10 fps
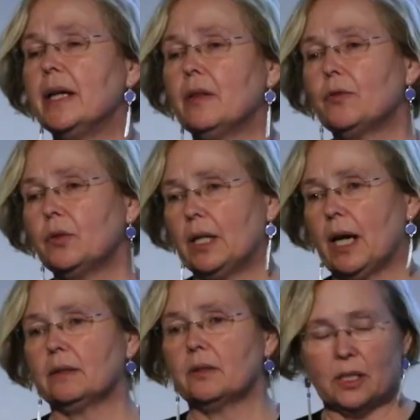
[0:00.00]
in 3
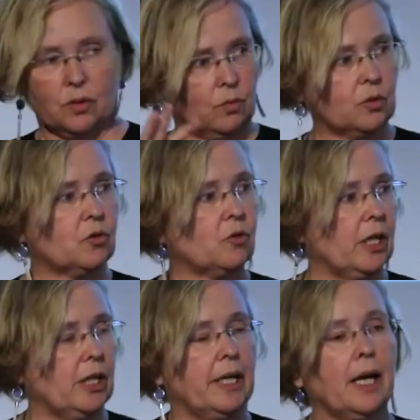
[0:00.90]
countries, so
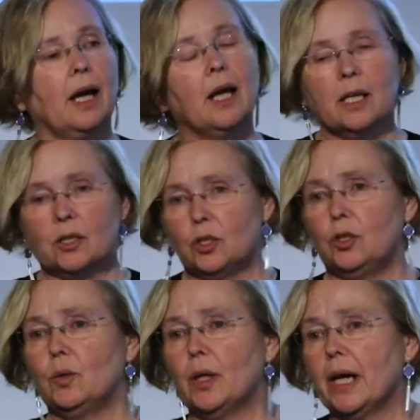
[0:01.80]
Australia, the
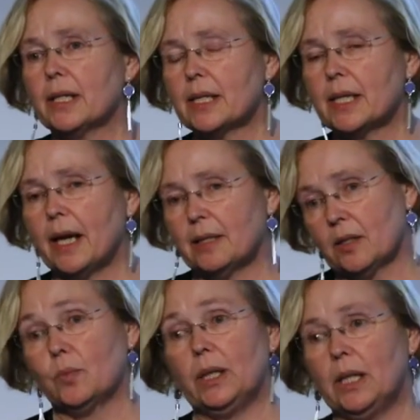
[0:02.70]
US, and
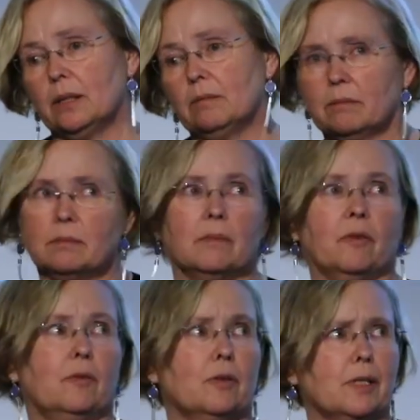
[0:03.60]
Sweden.
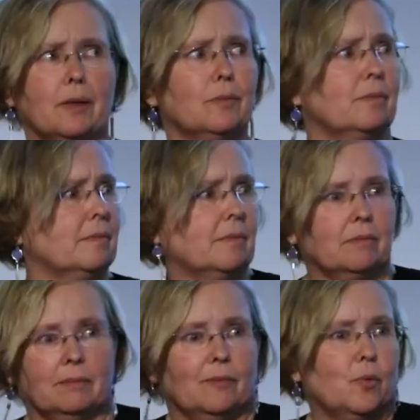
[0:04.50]
For some
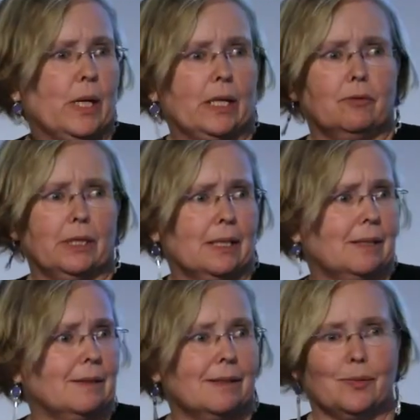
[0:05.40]
weird
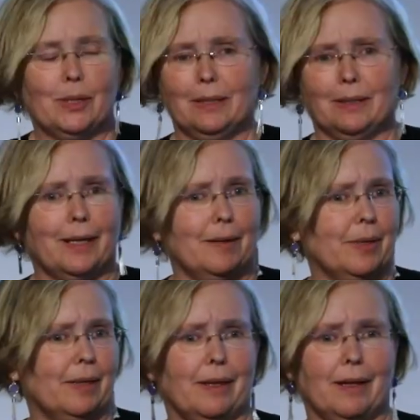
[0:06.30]
reasons, Sweden came
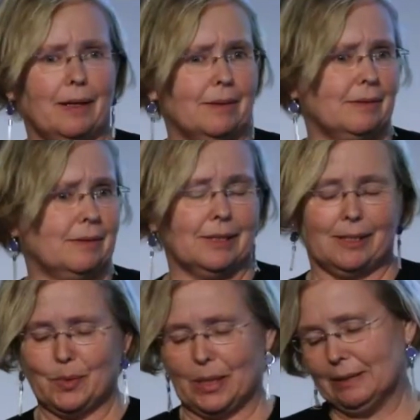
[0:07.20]
in there
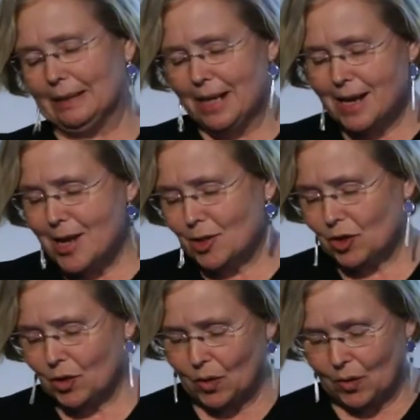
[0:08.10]
as well.
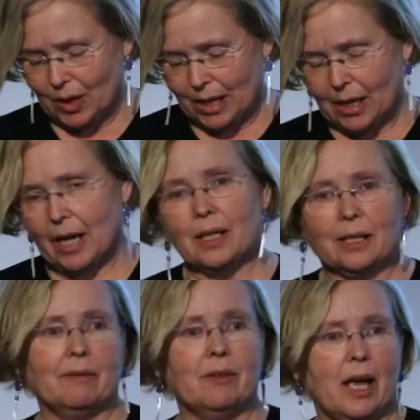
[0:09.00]
So
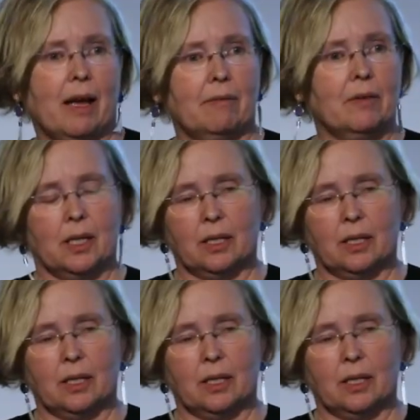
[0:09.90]
luckily we have